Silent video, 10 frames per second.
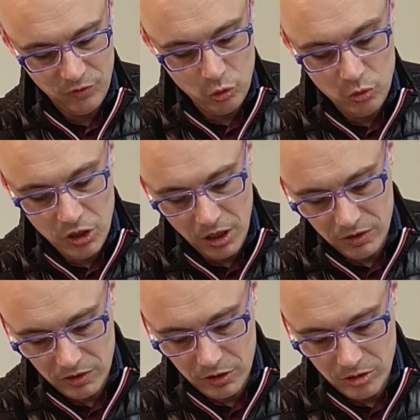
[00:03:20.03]
Do
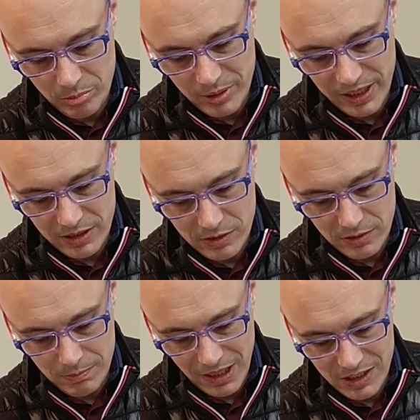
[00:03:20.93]
not
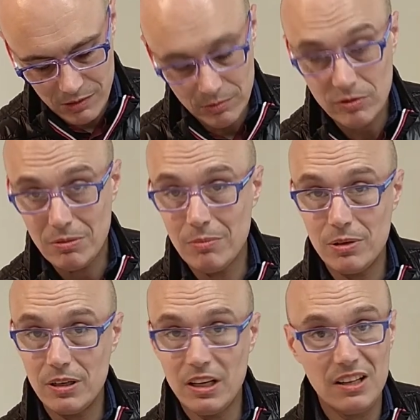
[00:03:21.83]
compress maximum.
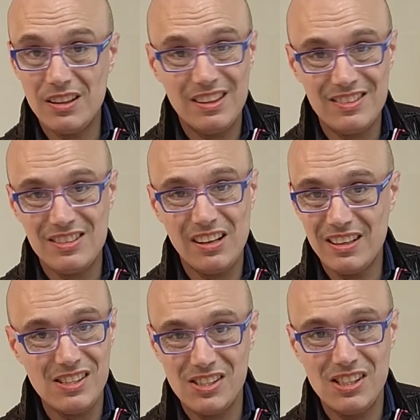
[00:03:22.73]
Remember, it's not
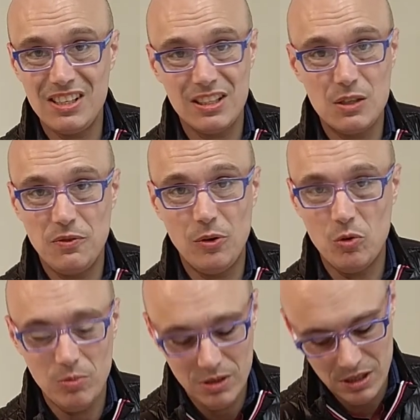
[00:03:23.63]
necessary, it's
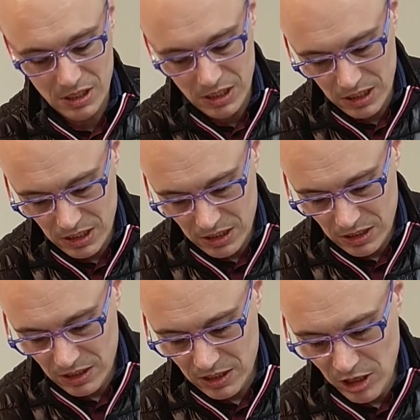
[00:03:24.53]
foam,
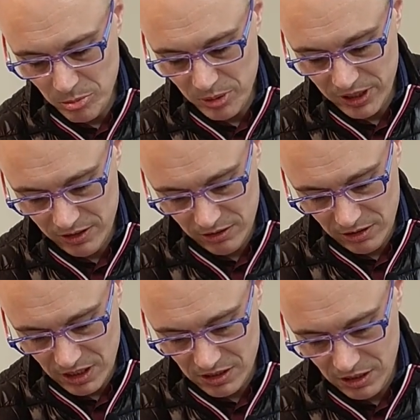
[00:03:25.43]
it's neoprene, it
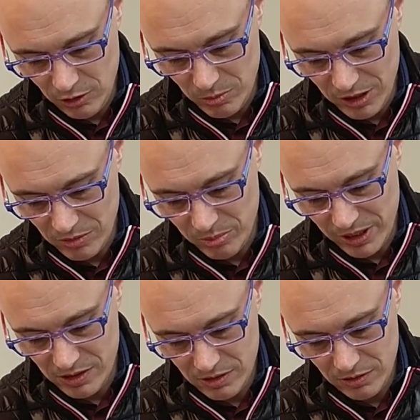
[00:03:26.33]
doesn't need to be
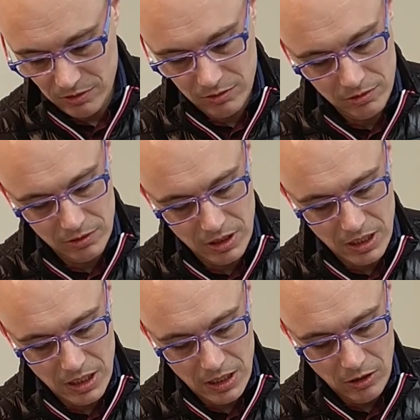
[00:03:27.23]
compressed
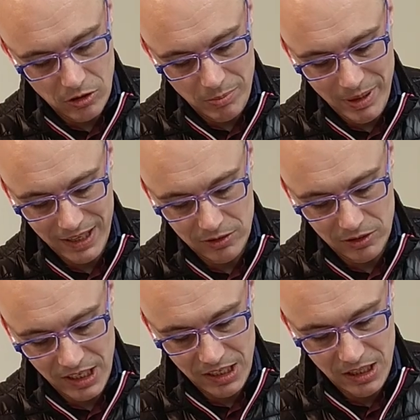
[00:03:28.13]
or bent or
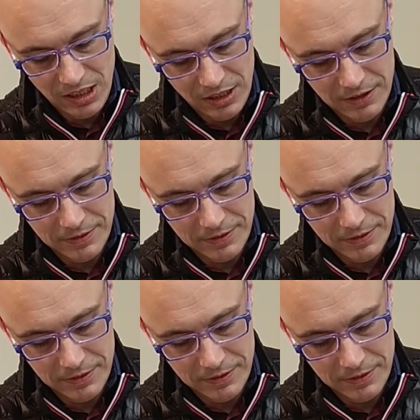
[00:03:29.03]
anything.